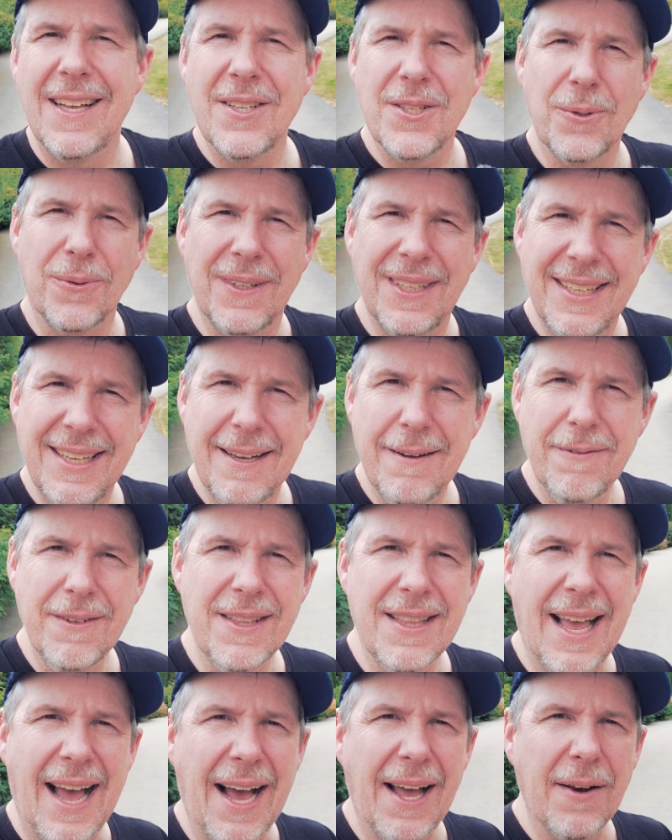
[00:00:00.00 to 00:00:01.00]
So
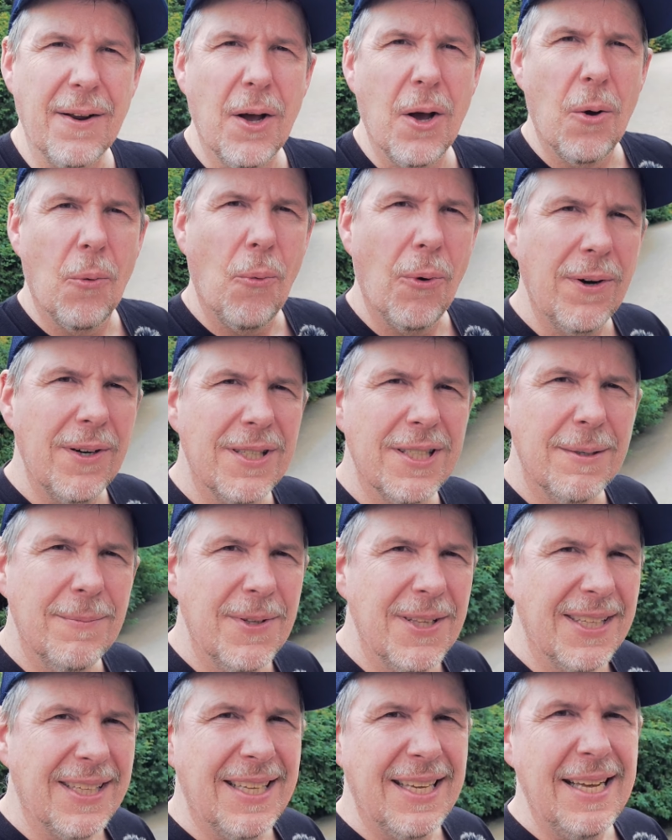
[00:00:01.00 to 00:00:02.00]
given that, what are some
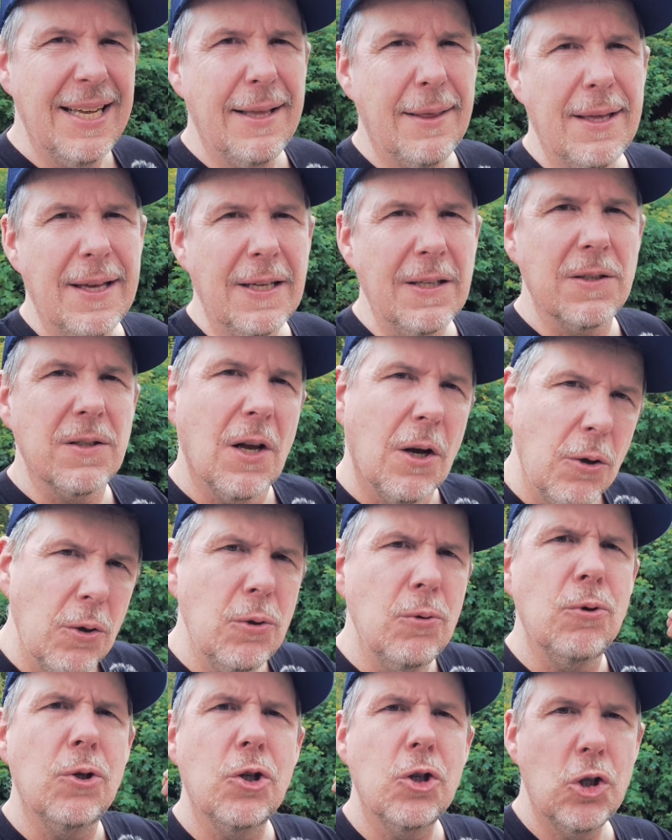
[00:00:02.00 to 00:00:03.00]
of the key things
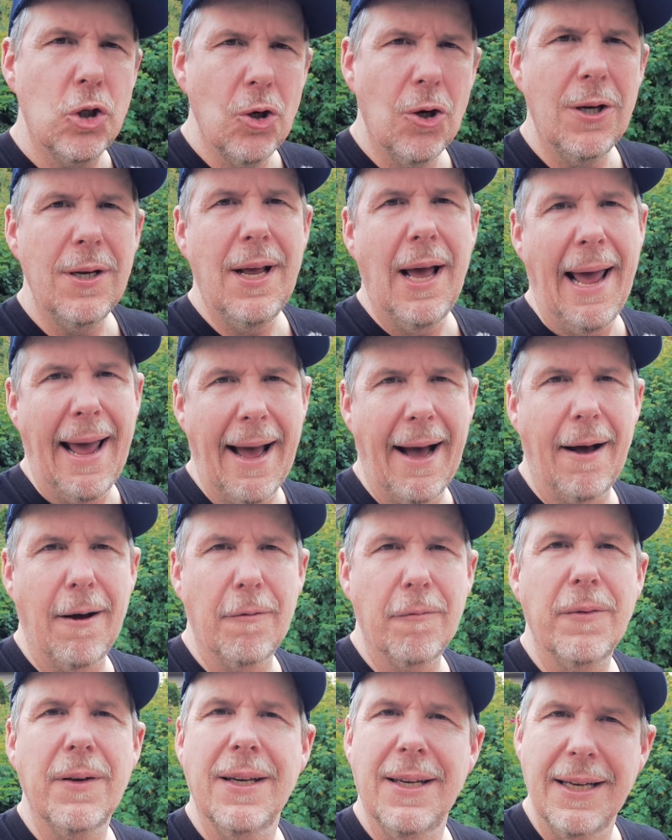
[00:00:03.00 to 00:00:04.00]
you should
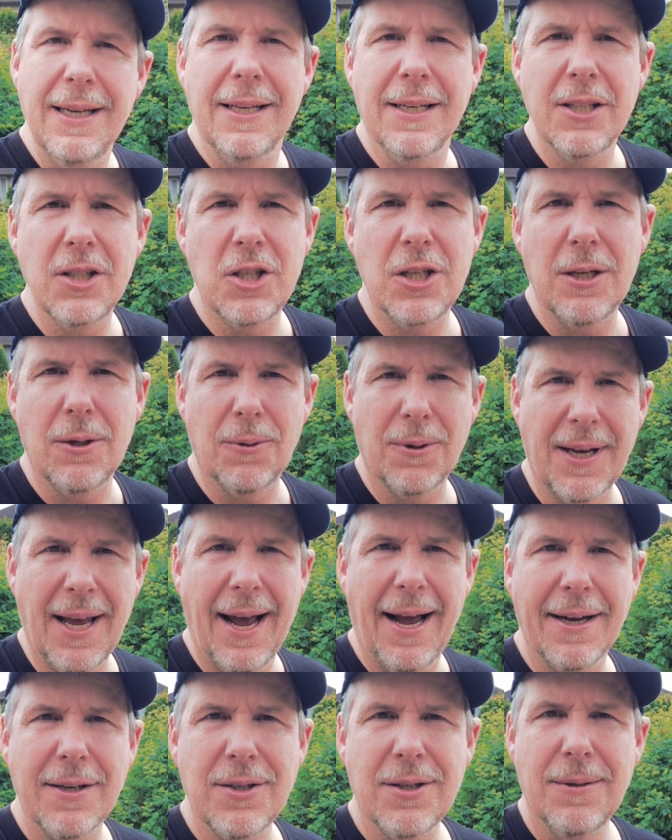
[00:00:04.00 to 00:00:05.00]
have in a
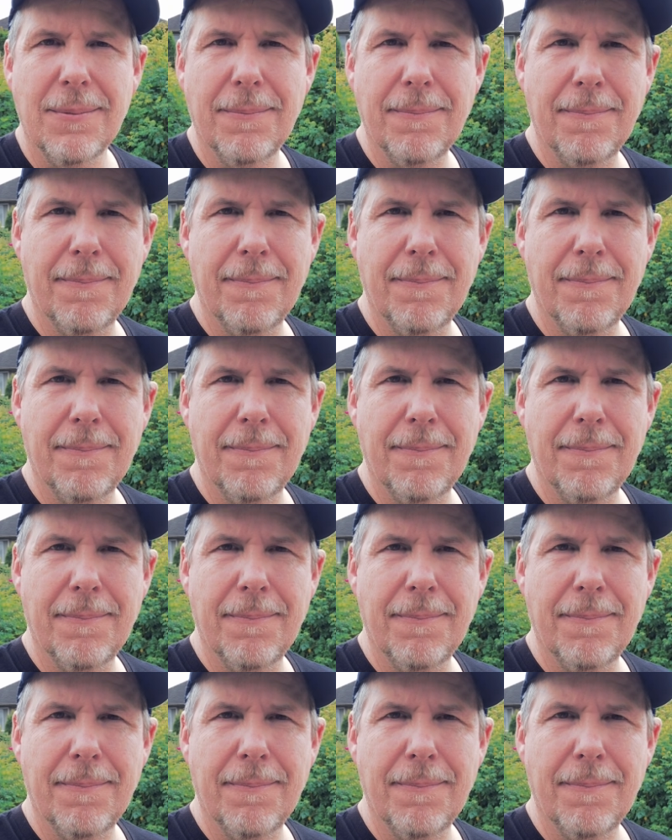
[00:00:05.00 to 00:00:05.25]
geocache?